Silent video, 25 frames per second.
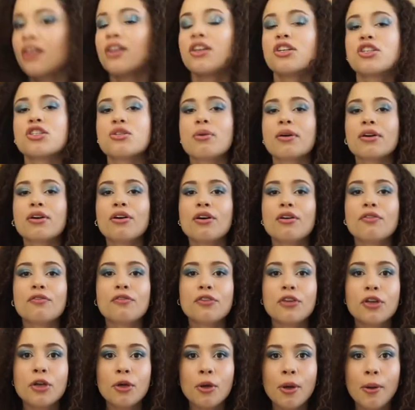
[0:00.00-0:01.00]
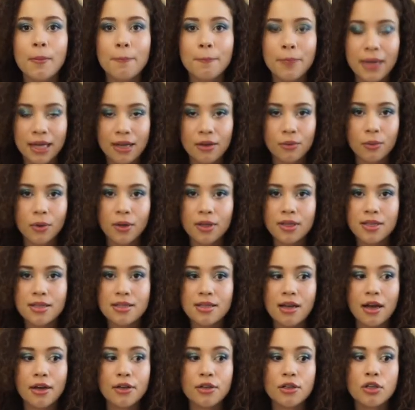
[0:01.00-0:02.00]
So I got a few big ones
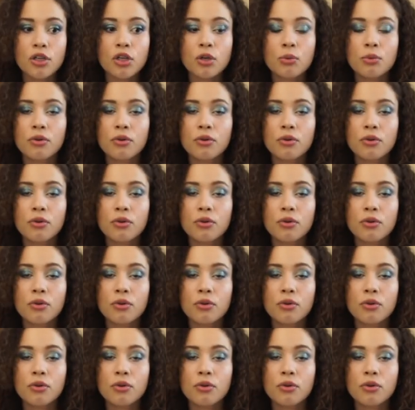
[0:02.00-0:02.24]
that I knew